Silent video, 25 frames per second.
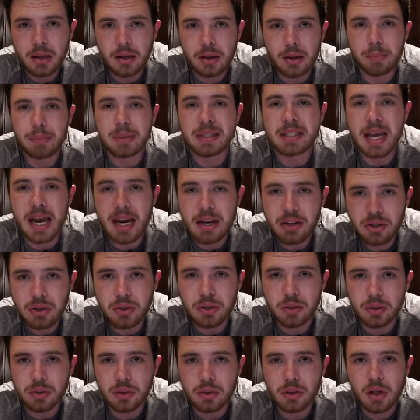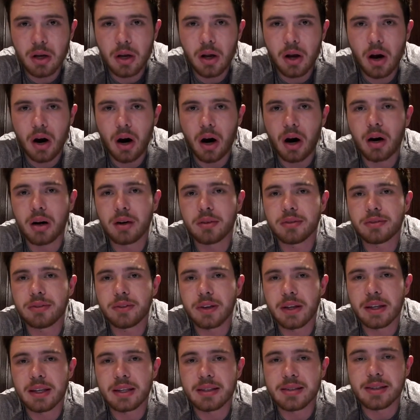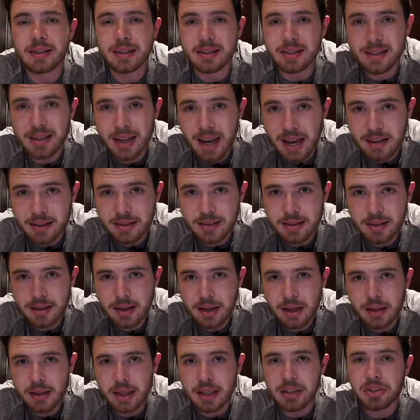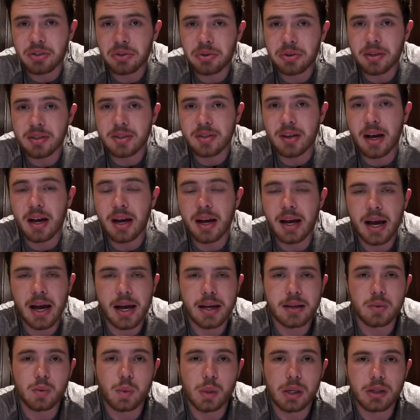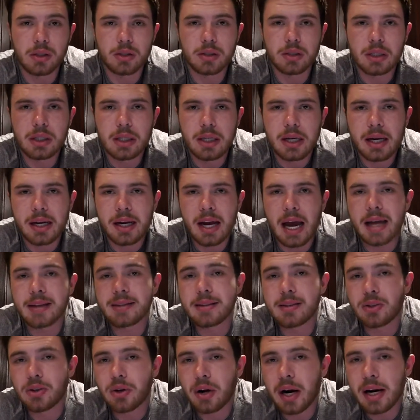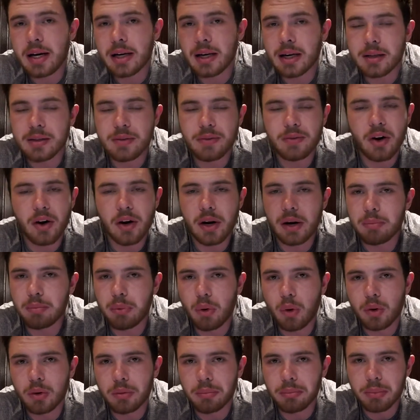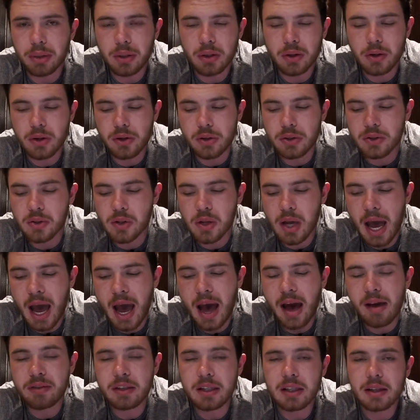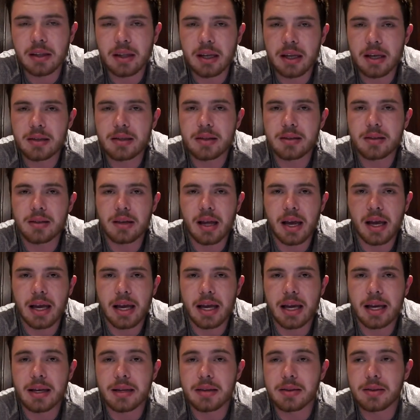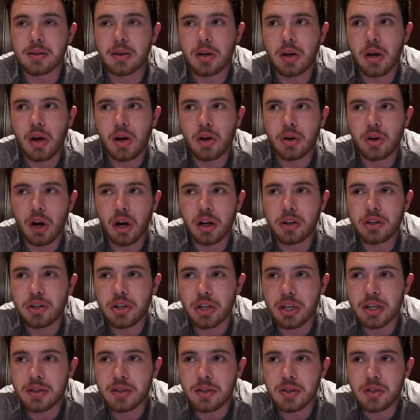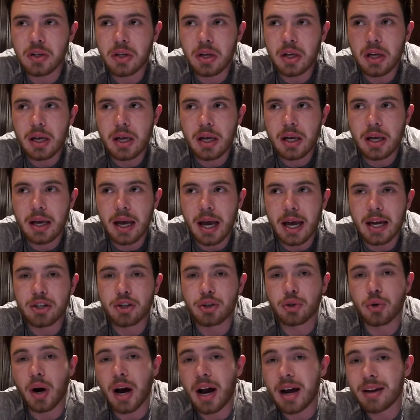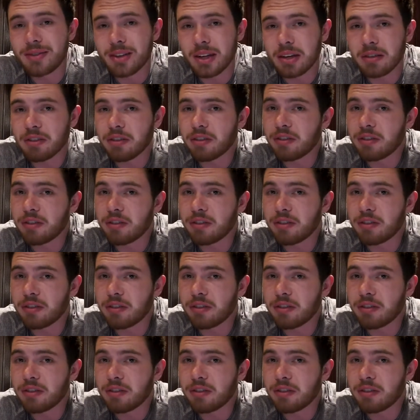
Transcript: the potential of the success that you desire as well. Now, as a trader, it's very important because having this is not just a driving